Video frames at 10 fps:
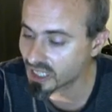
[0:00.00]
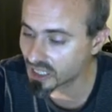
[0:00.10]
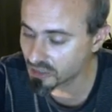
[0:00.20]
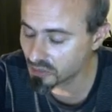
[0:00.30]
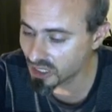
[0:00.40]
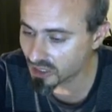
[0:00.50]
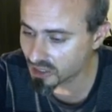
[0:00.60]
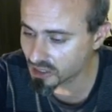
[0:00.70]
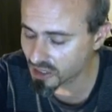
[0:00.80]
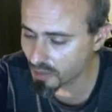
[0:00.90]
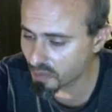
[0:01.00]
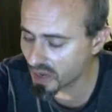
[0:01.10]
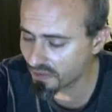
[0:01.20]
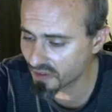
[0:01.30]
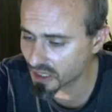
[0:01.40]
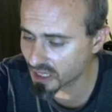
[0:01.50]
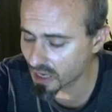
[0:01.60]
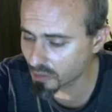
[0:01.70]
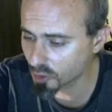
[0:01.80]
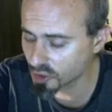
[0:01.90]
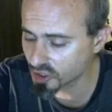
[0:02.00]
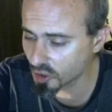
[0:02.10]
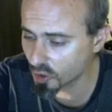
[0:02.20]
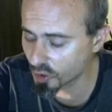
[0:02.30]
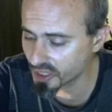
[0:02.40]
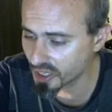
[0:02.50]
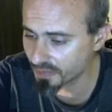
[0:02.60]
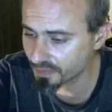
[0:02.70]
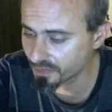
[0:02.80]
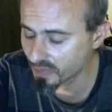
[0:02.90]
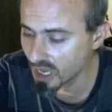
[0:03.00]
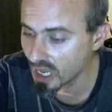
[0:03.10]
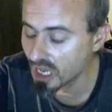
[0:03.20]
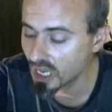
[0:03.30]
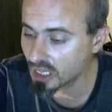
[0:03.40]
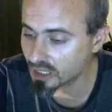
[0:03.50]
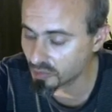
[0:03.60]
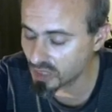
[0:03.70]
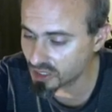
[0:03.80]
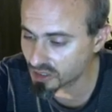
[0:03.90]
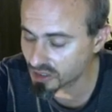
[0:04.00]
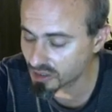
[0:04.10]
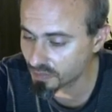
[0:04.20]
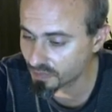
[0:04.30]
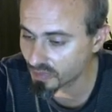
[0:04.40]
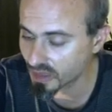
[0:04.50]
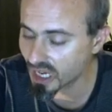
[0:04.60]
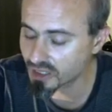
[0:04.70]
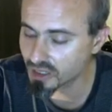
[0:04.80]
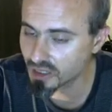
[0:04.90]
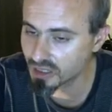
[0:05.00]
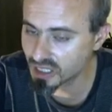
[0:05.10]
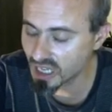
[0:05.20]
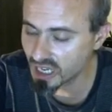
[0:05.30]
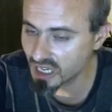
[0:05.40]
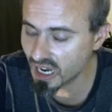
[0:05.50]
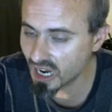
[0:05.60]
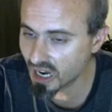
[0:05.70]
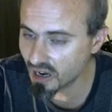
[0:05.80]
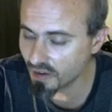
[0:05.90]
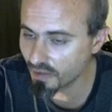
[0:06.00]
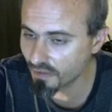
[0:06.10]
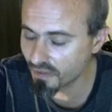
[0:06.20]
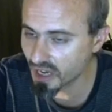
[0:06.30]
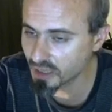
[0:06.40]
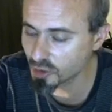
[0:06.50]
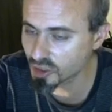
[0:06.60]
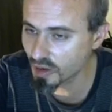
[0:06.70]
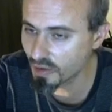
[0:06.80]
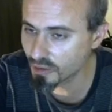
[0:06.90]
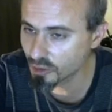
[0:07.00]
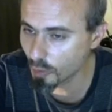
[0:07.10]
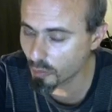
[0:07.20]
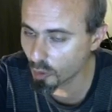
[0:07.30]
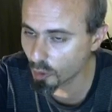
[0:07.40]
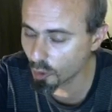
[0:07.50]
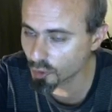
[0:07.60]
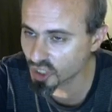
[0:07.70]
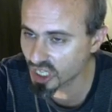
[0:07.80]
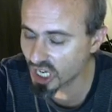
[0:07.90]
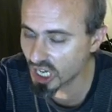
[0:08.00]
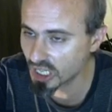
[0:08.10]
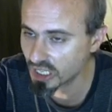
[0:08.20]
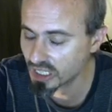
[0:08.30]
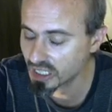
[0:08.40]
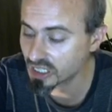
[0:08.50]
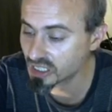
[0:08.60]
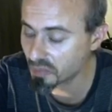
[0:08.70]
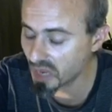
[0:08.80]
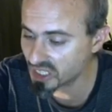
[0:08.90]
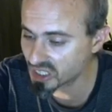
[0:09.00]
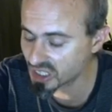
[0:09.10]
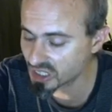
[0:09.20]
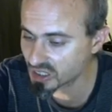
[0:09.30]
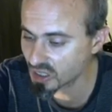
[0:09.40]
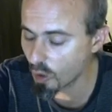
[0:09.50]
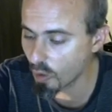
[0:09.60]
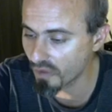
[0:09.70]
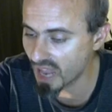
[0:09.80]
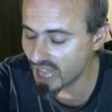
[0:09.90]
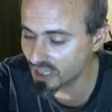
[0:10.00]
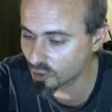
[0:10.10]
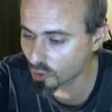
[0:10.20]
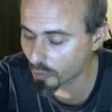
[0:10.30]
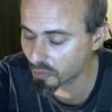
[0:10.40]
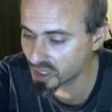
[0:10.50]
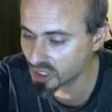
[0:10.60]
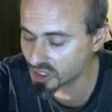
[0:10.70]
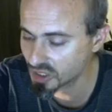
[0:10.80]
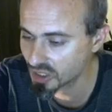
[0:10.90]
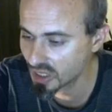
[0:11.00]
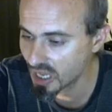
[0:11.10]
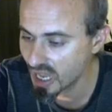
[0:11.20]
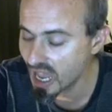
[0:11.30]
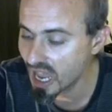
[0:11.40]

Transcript: It doesn't mean that it is a perfect, harmonious order. It means that there are various topological spaces of entropies,